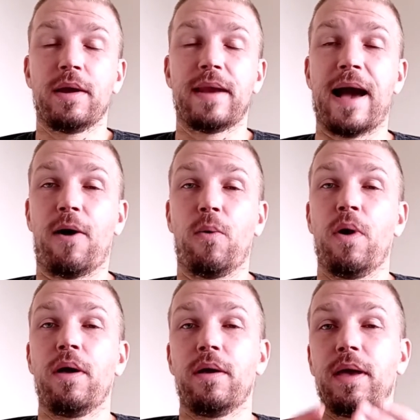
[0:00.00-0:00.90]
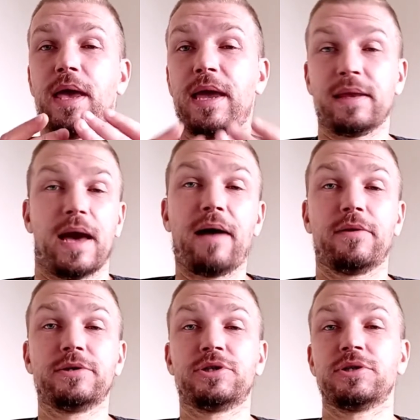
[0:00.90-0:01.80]
Now, in
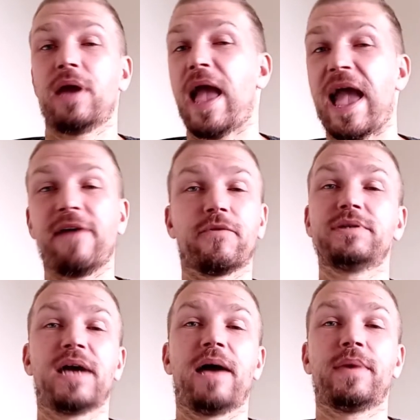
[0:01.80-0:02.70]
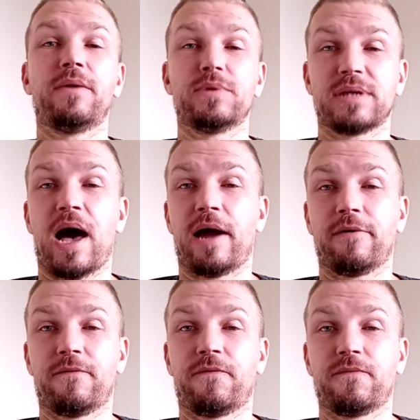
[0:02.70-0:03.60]
college, every time he was out
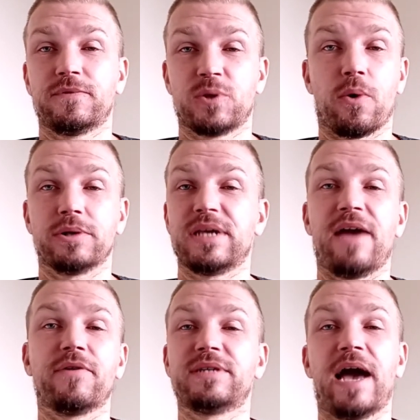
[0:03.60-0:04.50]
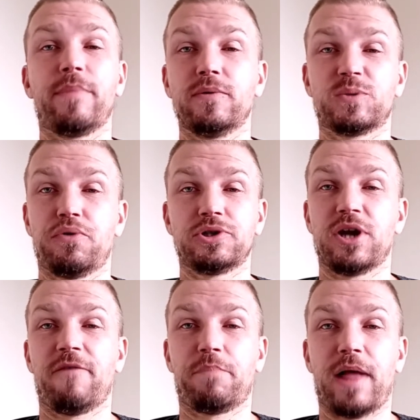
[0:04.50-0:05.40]
of sorts, every time he was
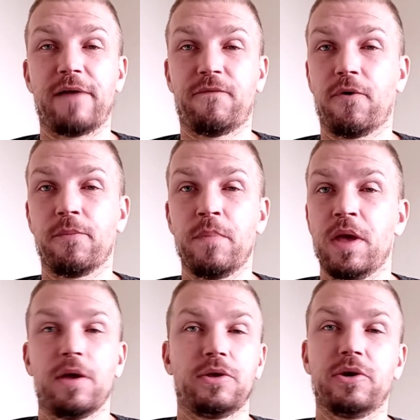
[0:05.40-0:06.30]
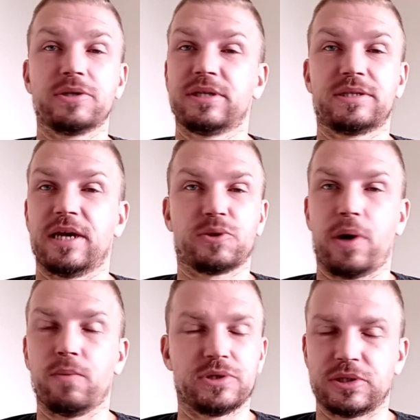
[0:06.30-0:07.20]
pushed off platform, your success
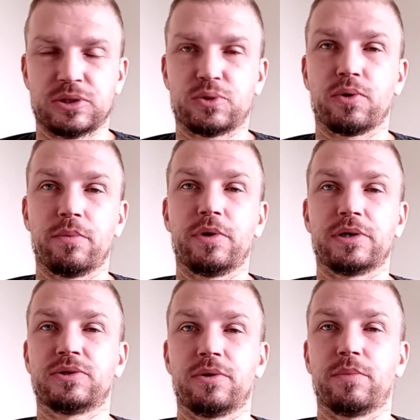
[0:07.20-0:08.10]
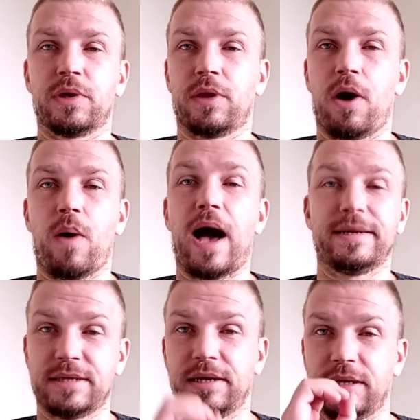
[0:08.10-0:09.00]
rate was extremely, extremely low.
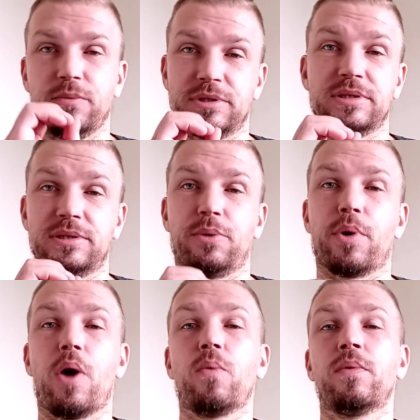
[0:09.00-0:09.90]
I said he was a 0.